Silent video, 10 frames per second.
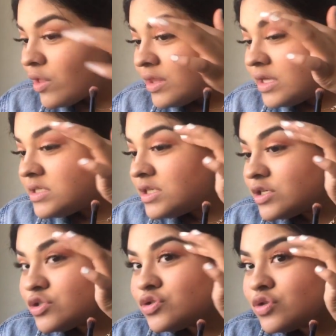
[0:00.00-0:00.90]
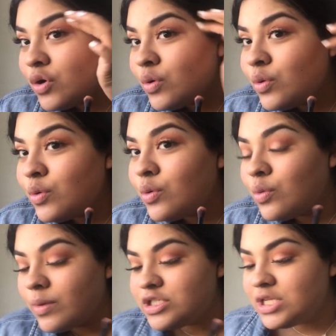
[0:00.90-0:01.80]
This looks
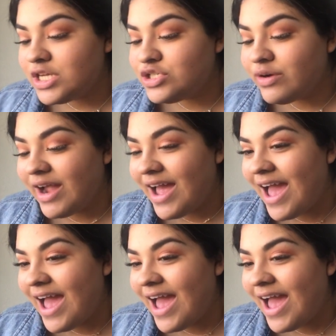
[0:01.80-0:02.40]
so much like